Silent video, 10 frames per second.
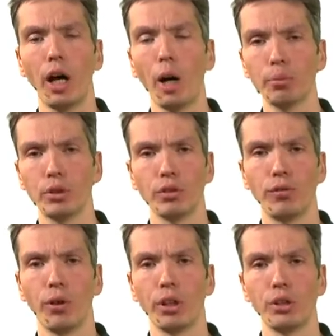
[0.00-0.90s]
opted
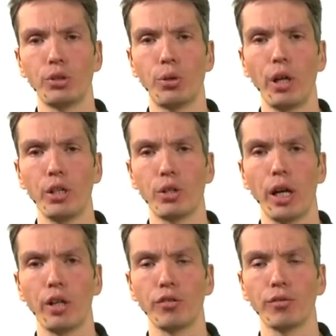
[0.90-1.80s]
for these strange
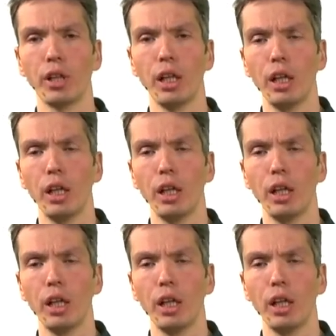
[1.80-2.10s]
kind of